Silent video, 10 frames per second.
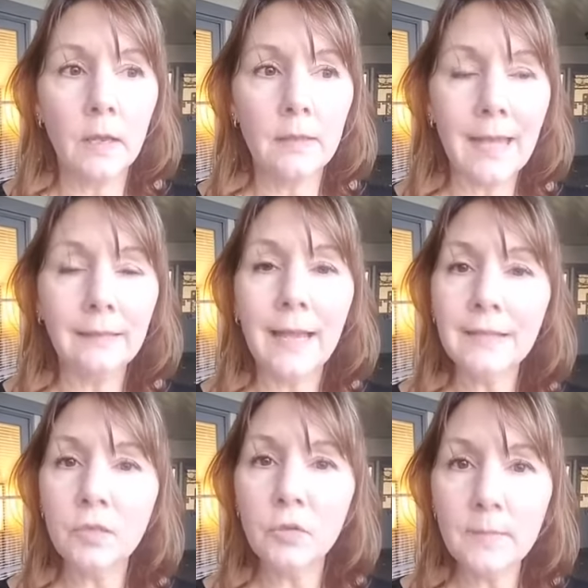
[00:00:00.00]
That
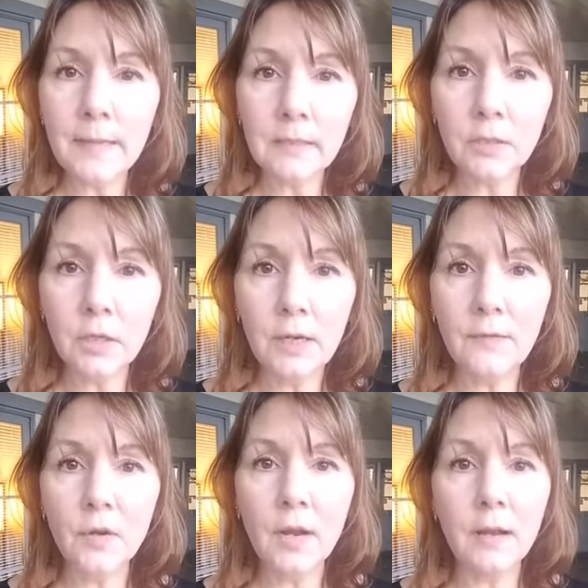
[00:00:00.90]
last trimester,
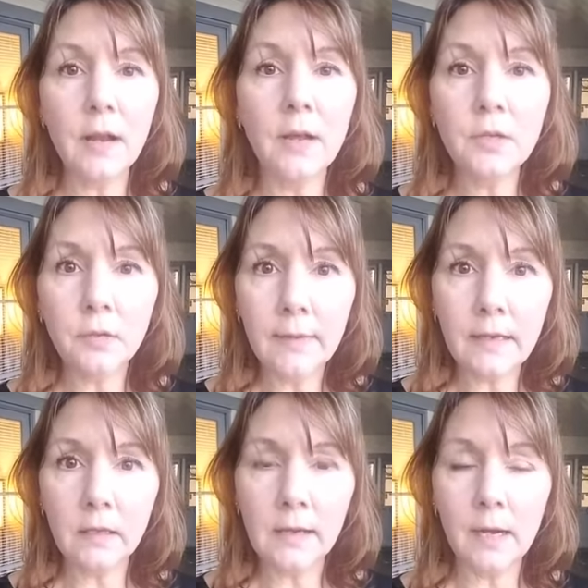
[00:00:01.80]
if you're not under
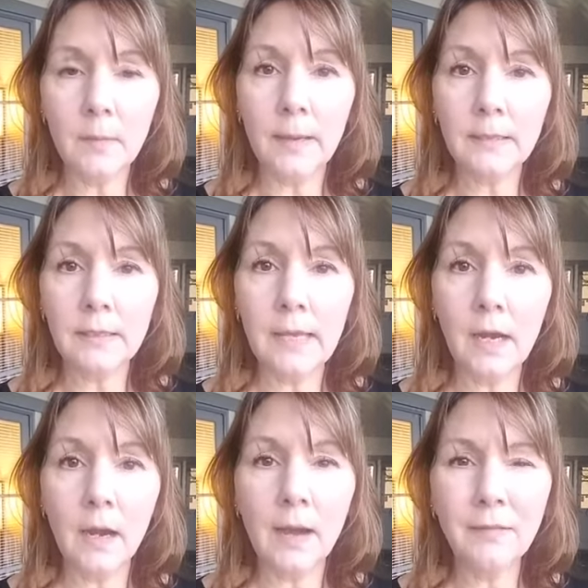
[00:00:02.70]
regular chiropractic
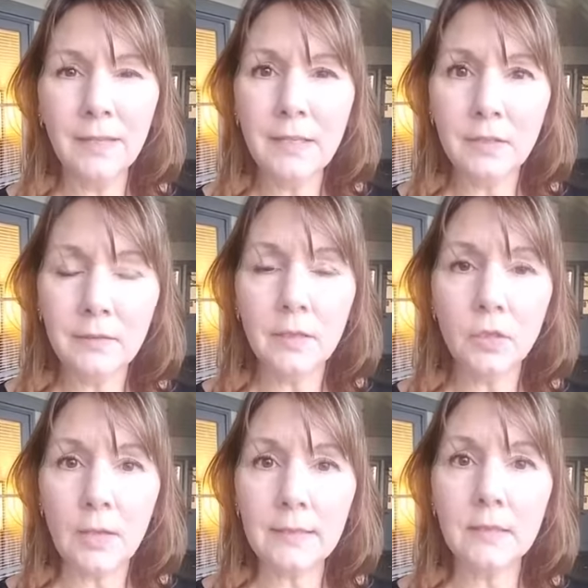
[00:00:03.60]
care, I really do
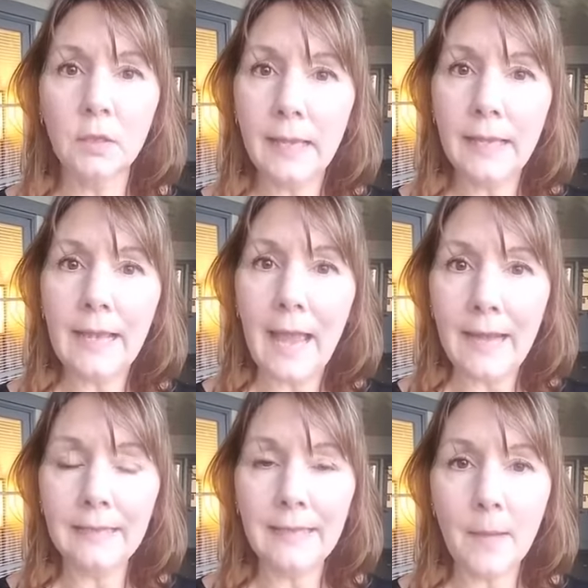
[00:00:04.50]
suggest looking at
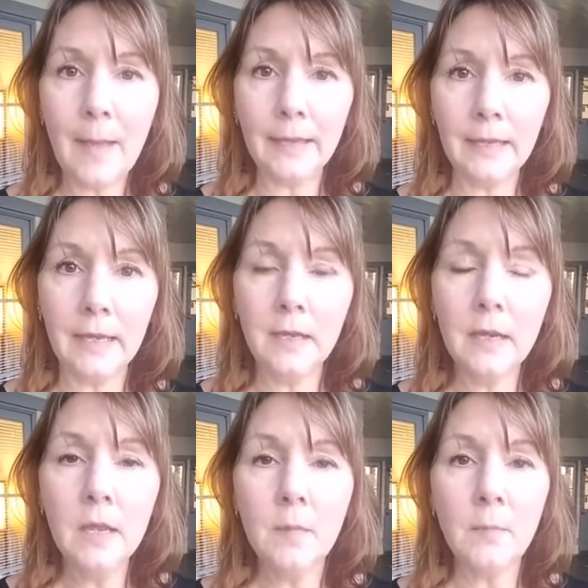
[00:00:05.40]
adding that back in,
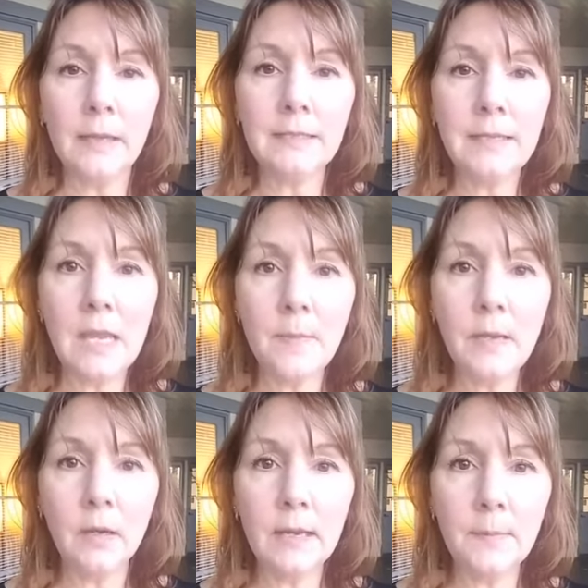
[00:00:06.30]
because
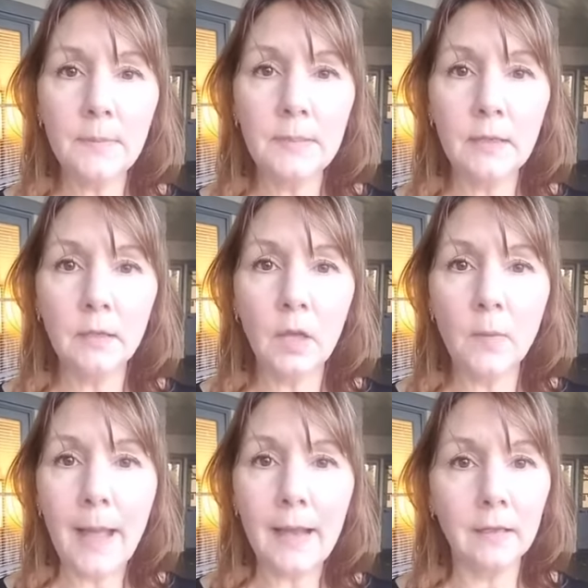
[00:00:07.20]
keeping your hips and your low
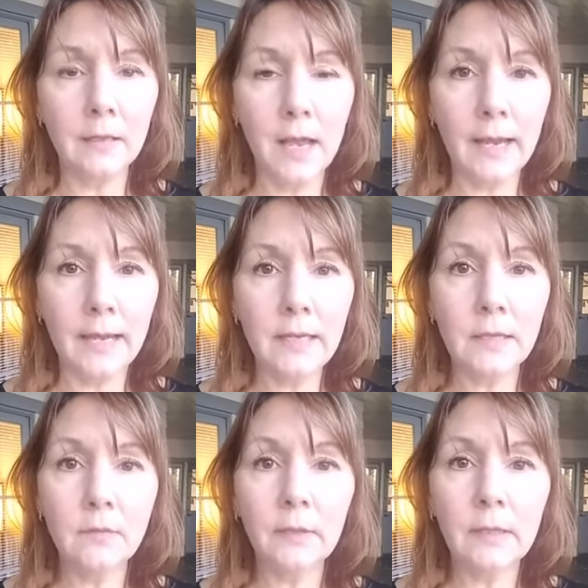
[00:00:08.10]
back aligned
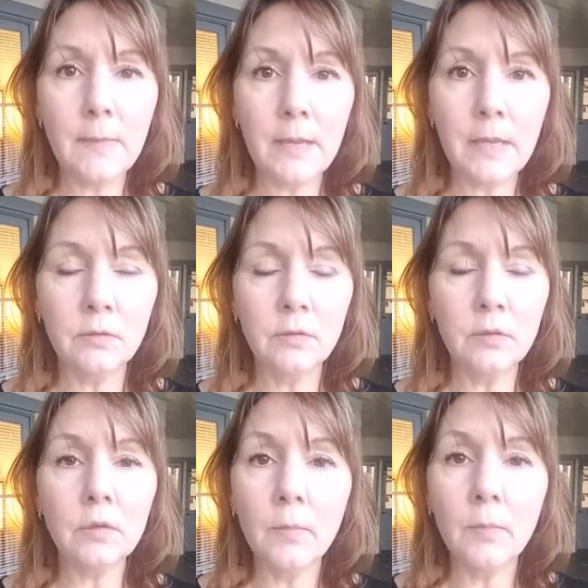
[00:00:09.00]
can really make you
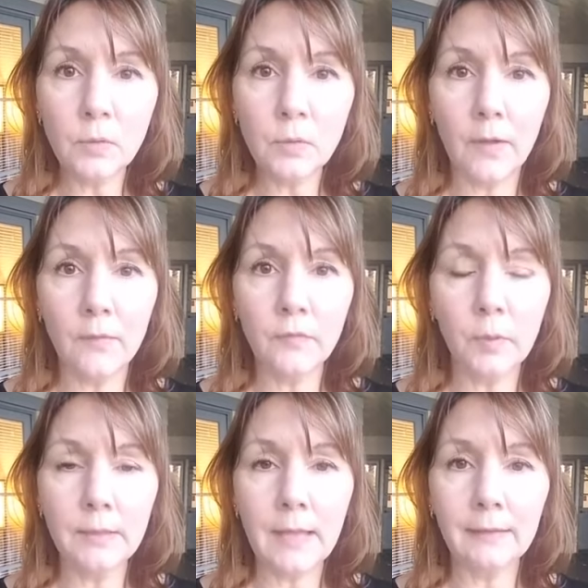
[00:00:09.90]
so much more
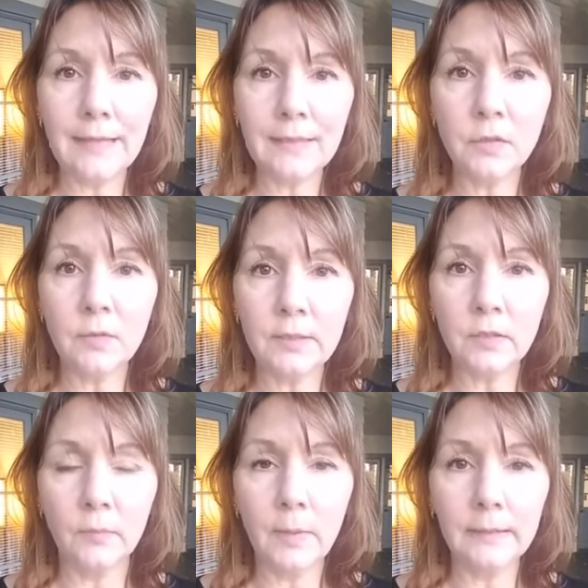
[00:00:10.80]
comfortable in that last trimester
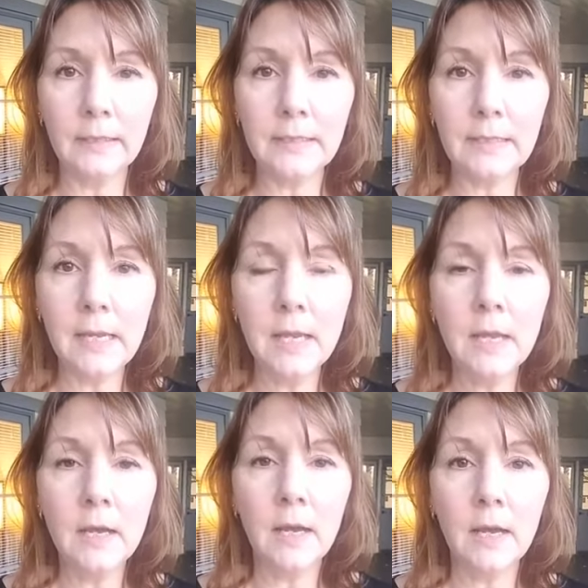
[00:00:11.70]
of pregnancy.
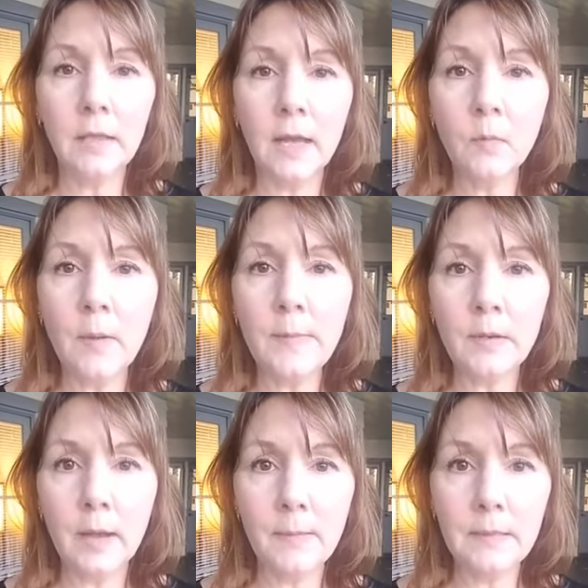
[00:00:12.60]
A lot of women who
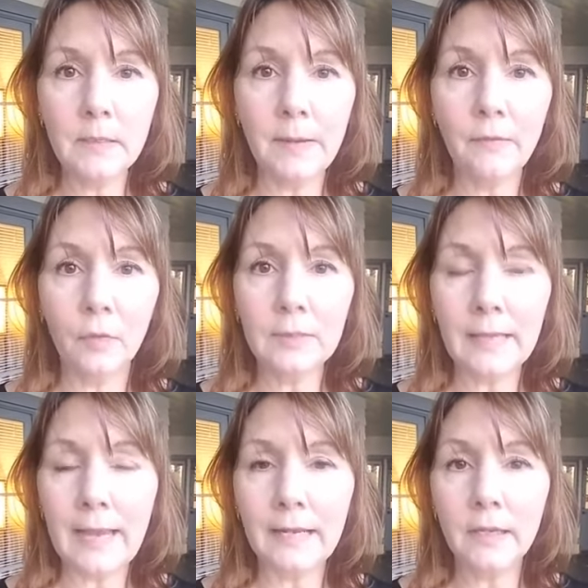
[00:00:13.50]
come into me for
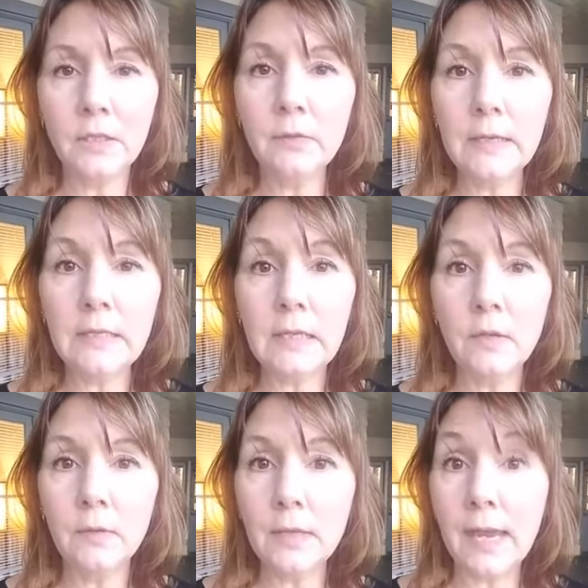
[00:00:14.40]
sciatica do
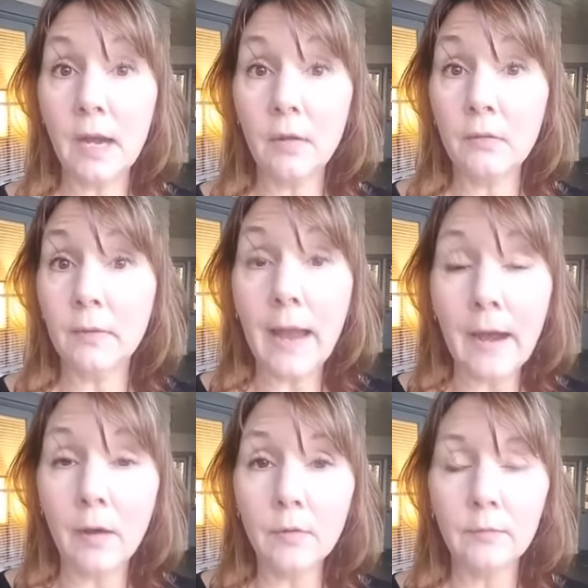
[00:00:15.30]
continue with care
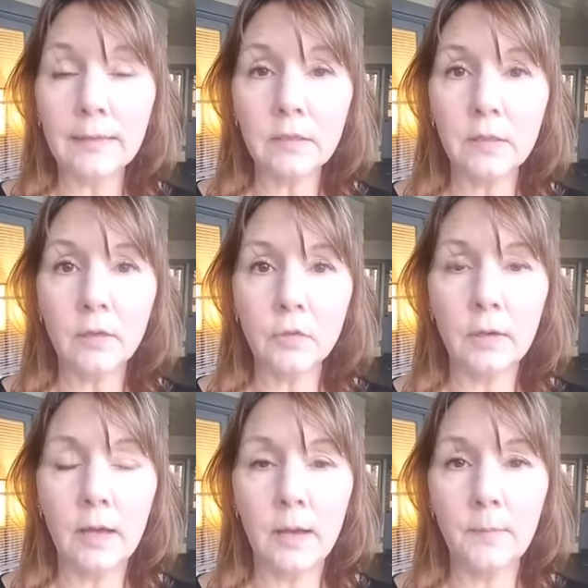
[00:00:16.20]
throughout the rest of their
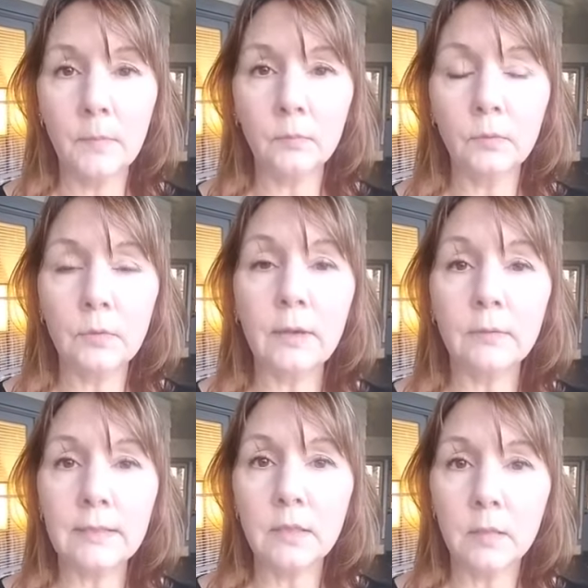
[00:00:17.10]

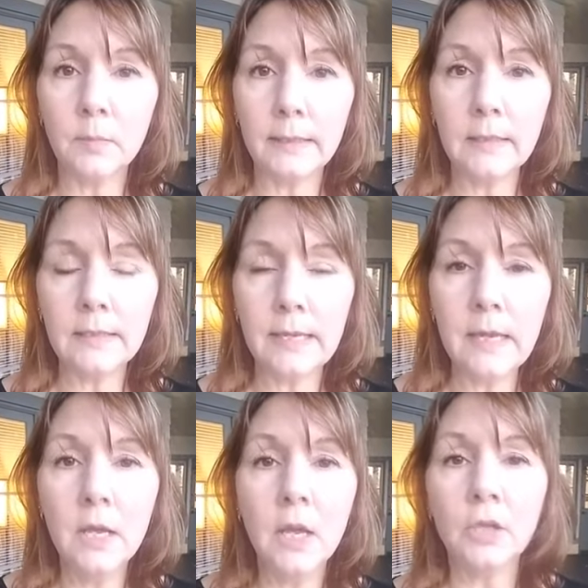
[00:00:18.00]
pregnancy,
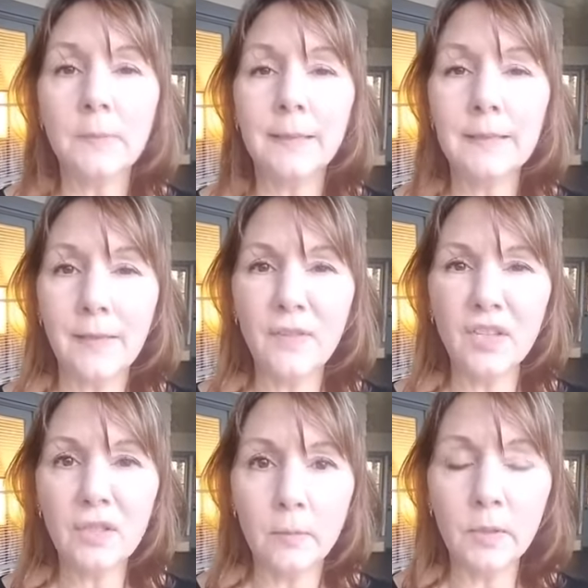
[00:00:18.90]
just because they feel
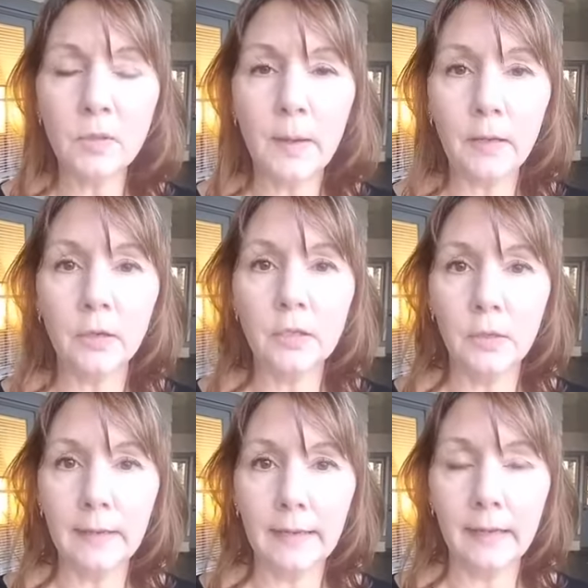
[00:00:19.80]
so much better
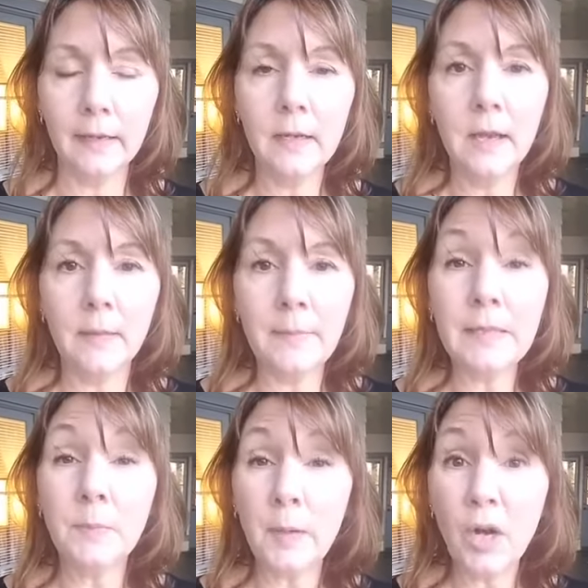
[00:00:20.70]
doing it. I mean,
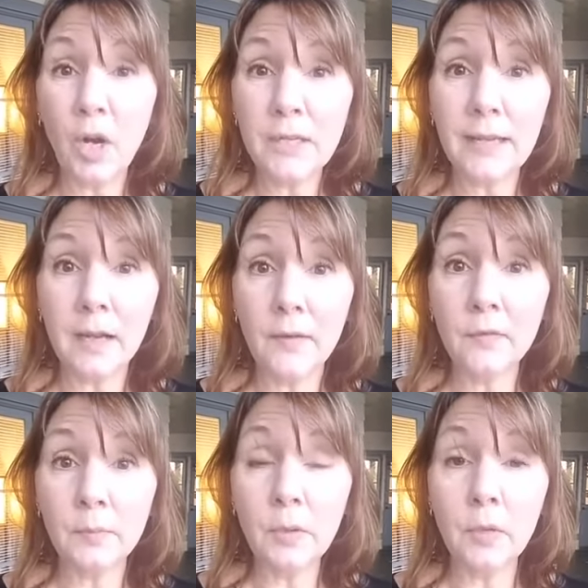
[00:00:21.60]
it's pretty hard to get
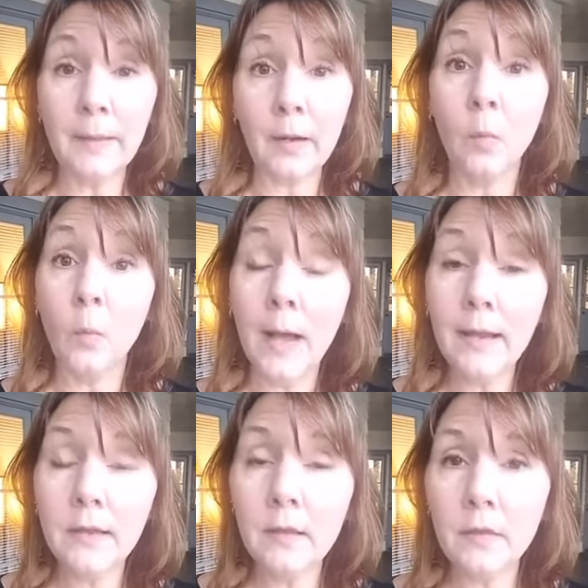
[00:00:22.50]
comfortable no matter
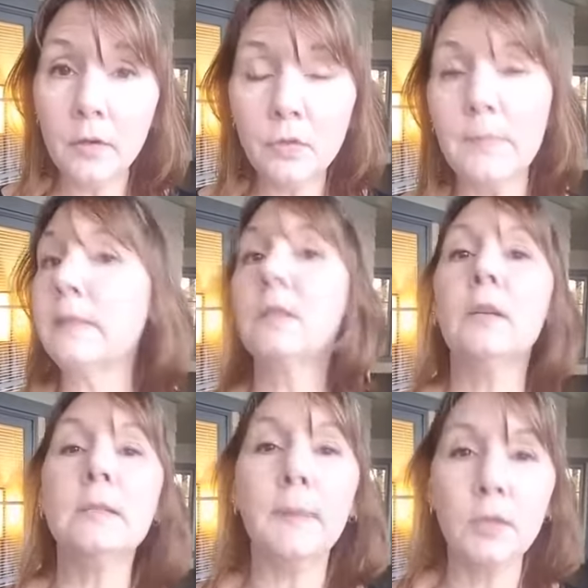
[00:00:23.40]
what in the third trimester,
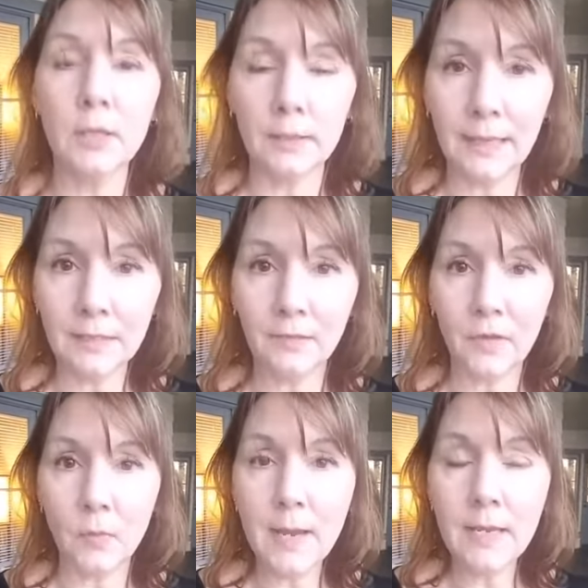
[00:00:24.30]
especially the last
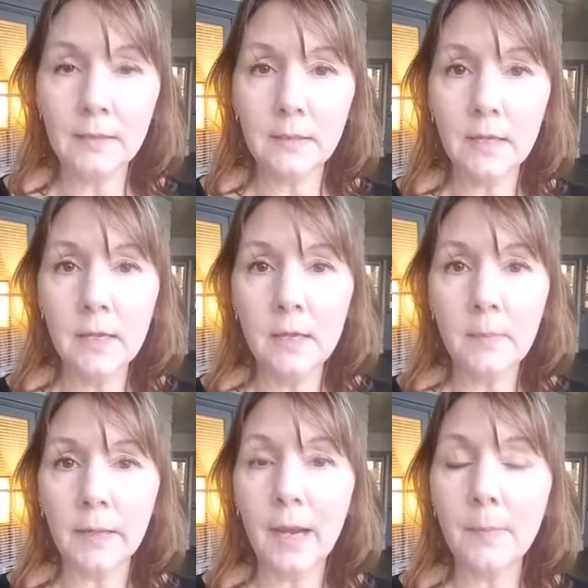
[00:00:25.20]
few weeks,
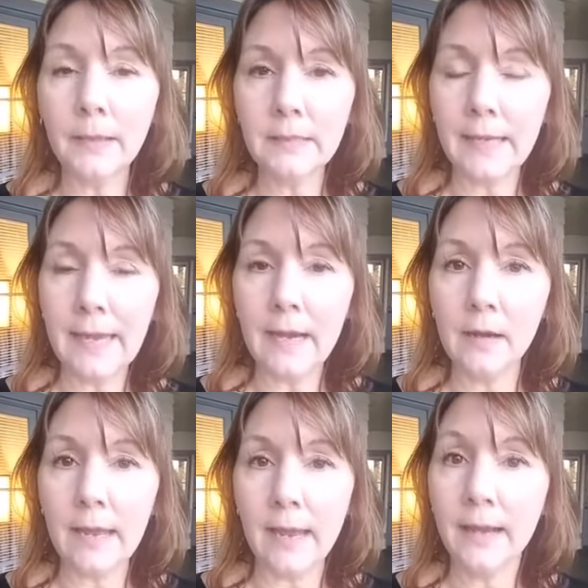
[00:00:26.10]
but chiropractic care
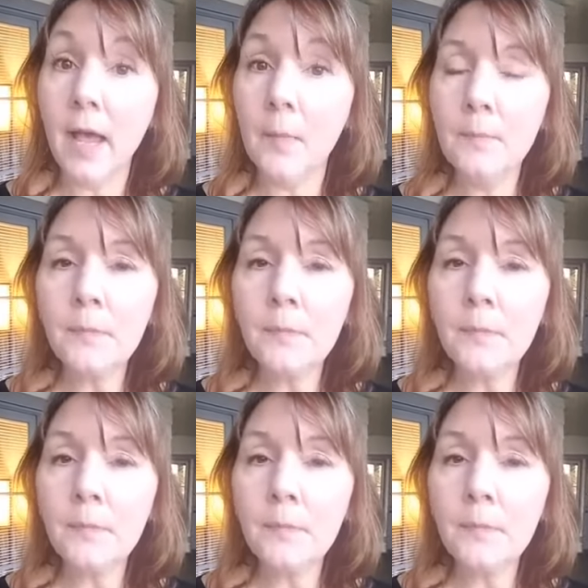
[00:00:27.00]
can help.